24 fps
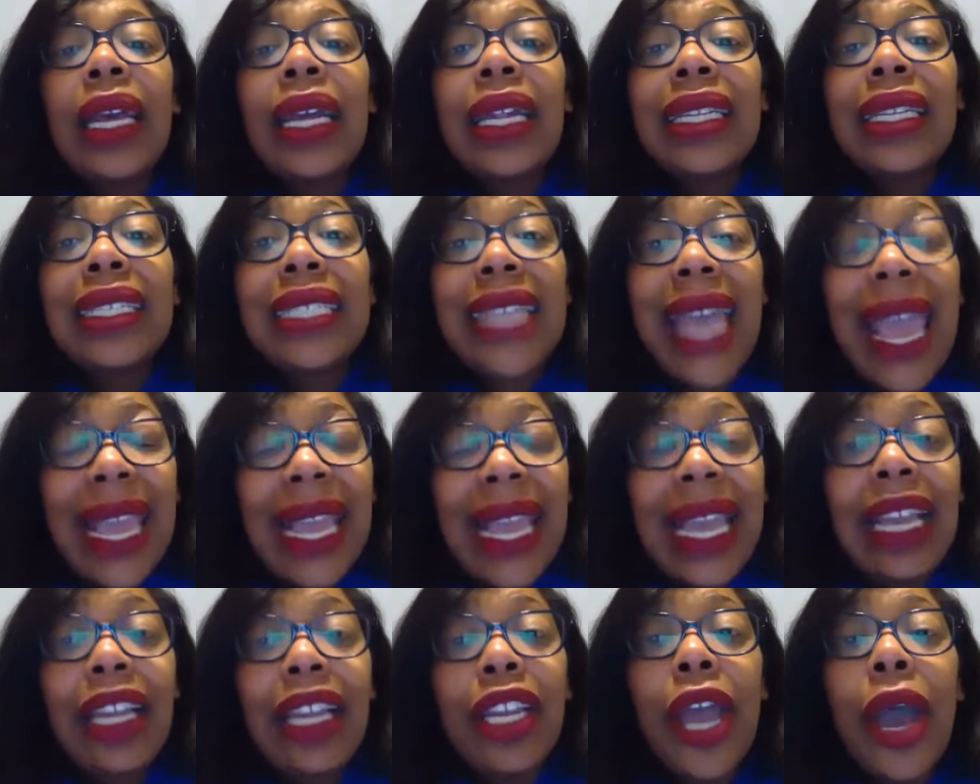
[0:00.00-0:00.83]

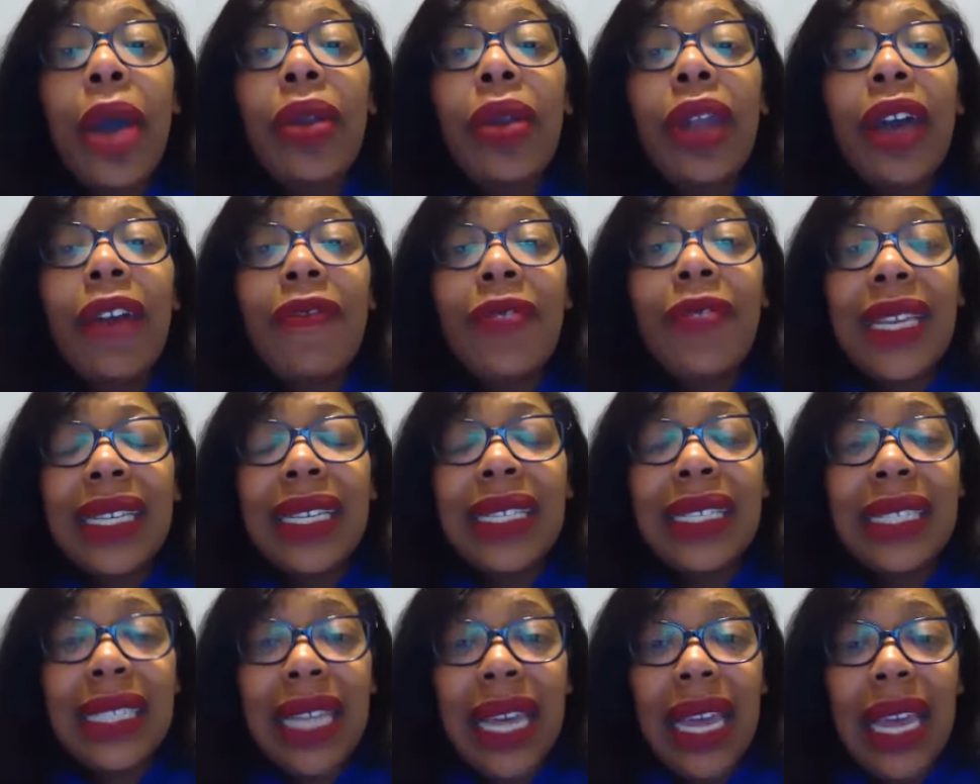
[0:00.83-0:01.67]
taking note of these
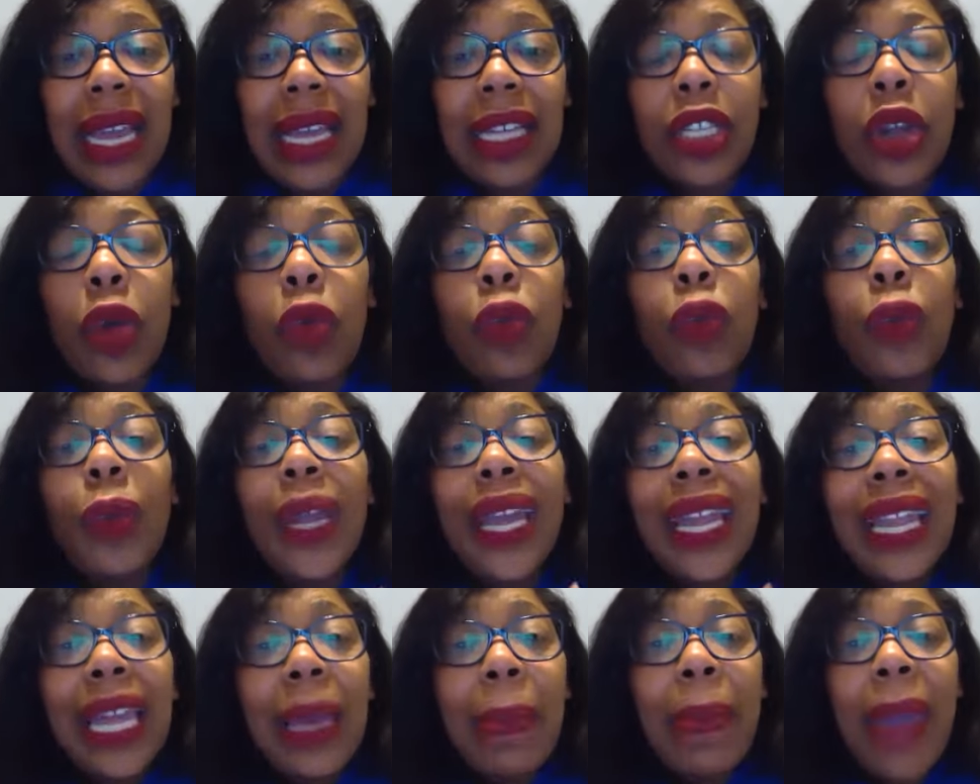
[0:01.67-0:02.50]
things,
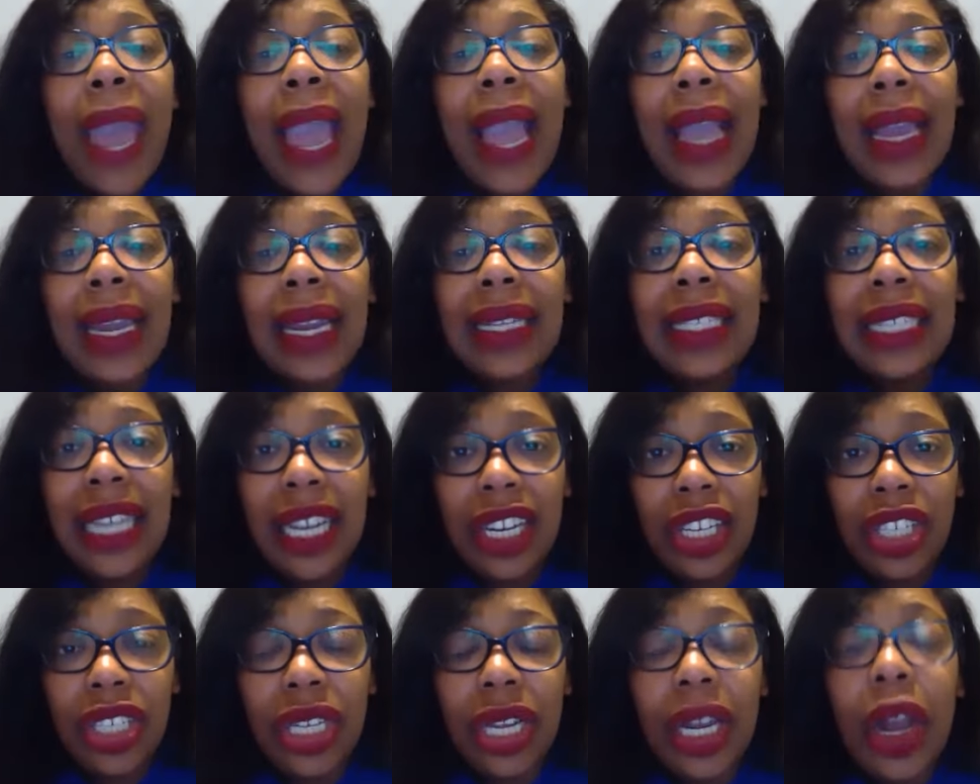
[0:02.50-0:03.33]
really paying
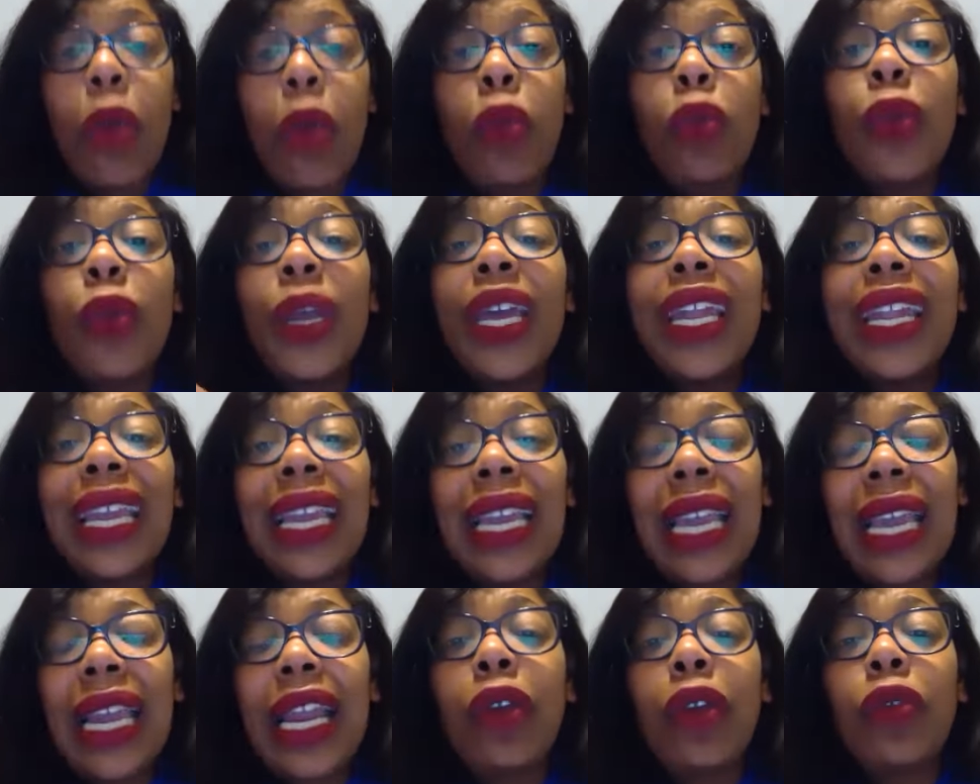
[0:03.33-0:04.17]
attention, really
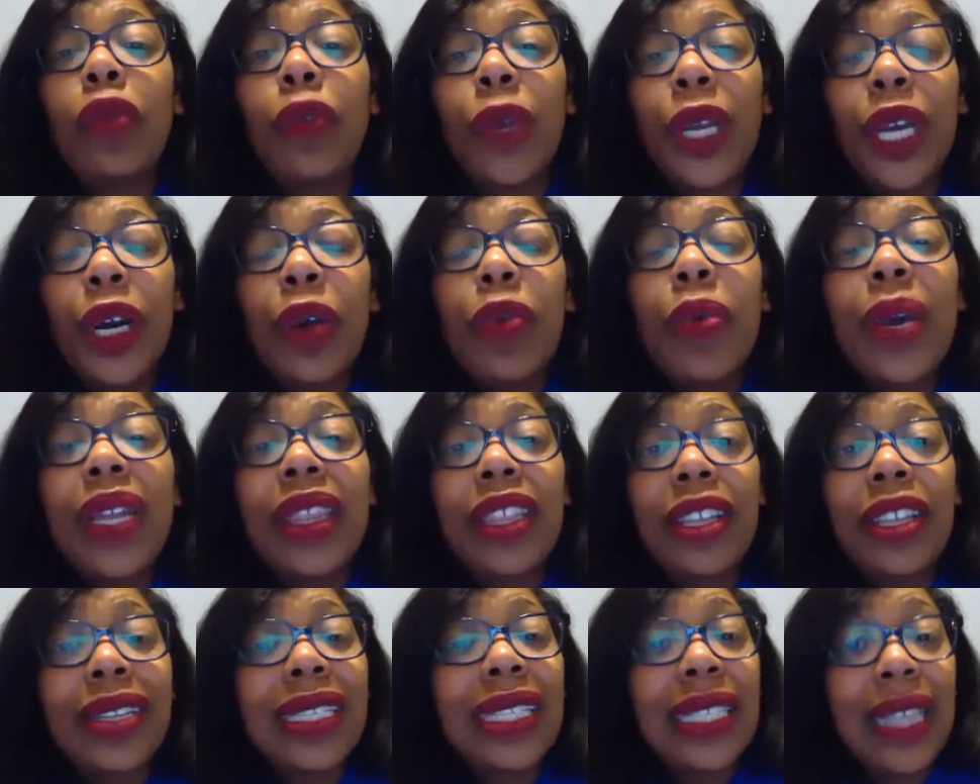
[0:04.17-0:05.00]
getting real with
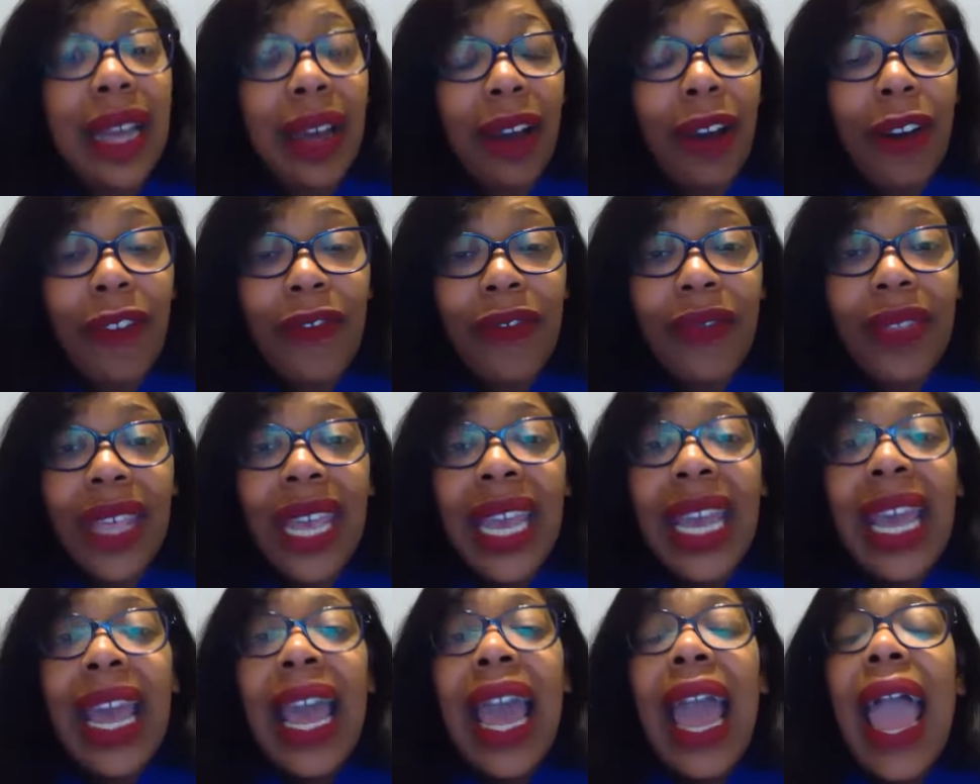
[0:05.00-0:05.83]
yourself
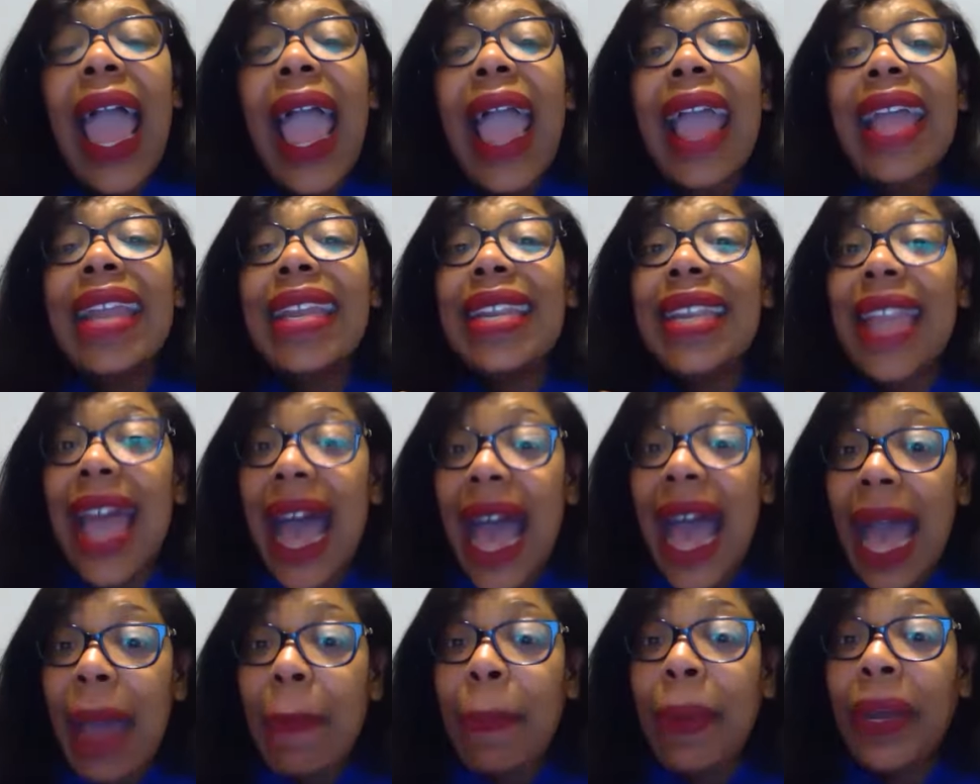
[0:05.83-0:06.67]
and
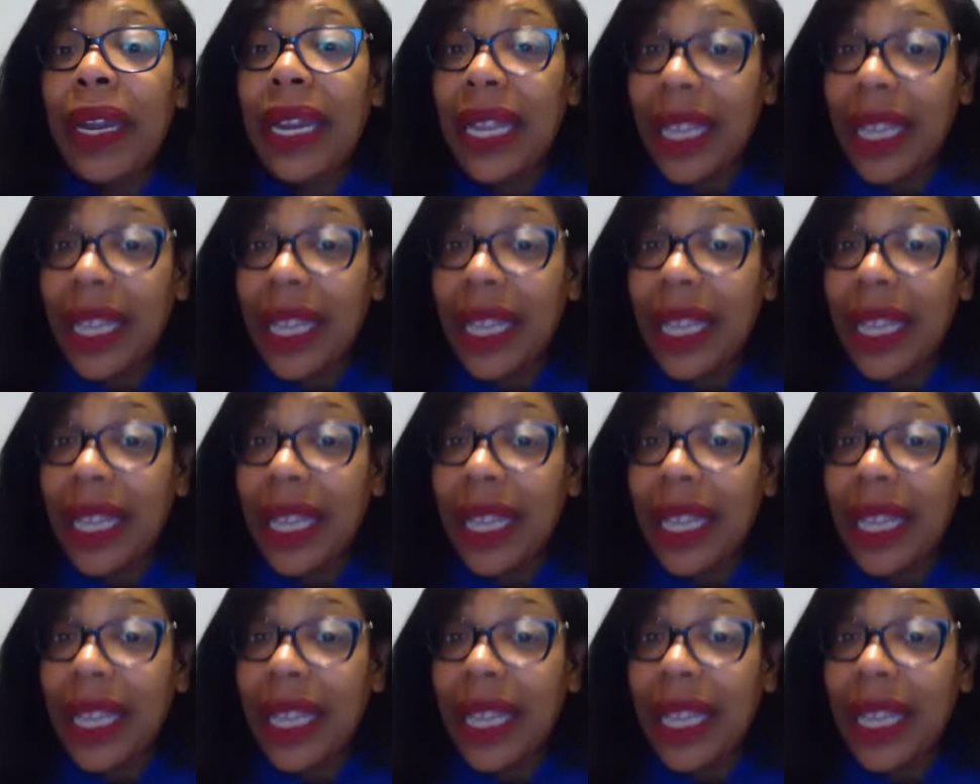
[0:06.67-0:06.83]
not putting